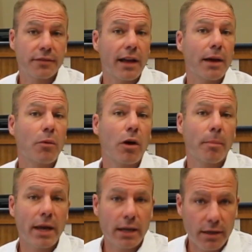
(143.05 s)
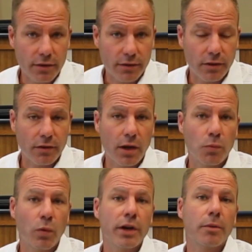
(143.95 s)
sidewalk maintenance and,
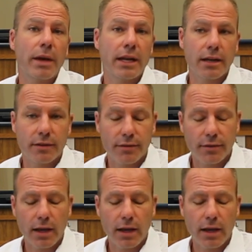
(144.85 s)
and winter maintenance.